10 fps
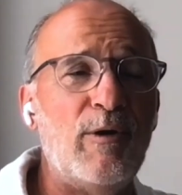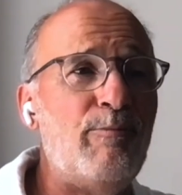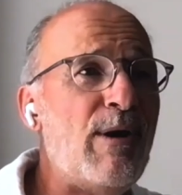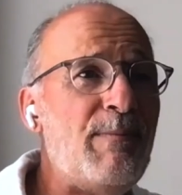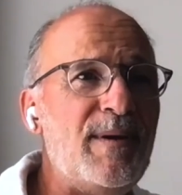
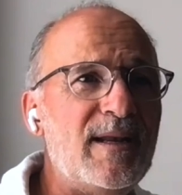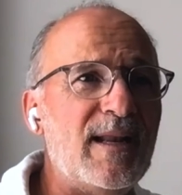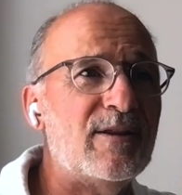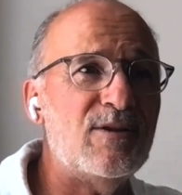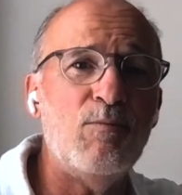were
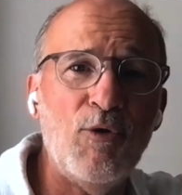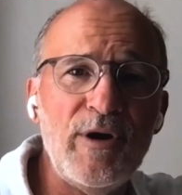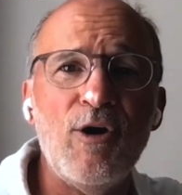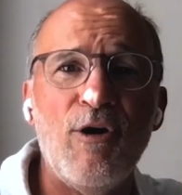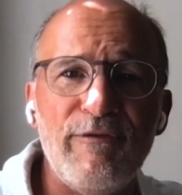prepping like the
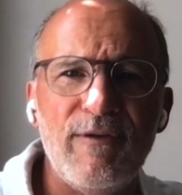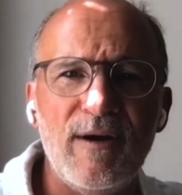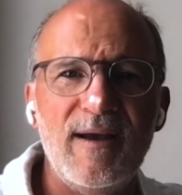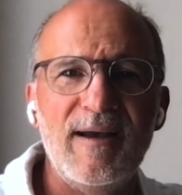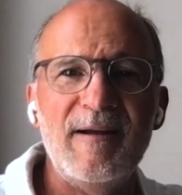morning off
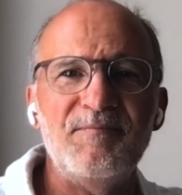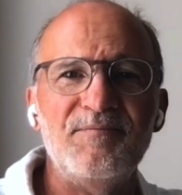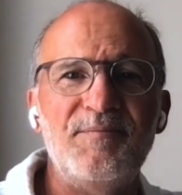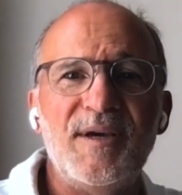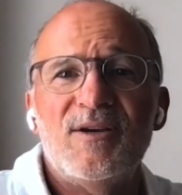
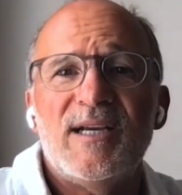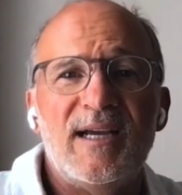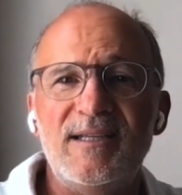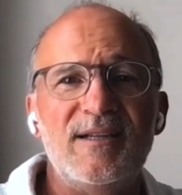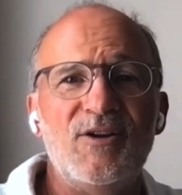because
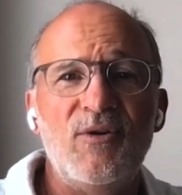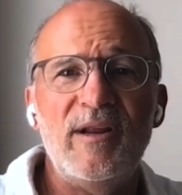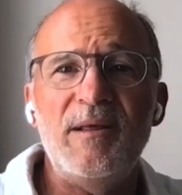I didn't know yeah.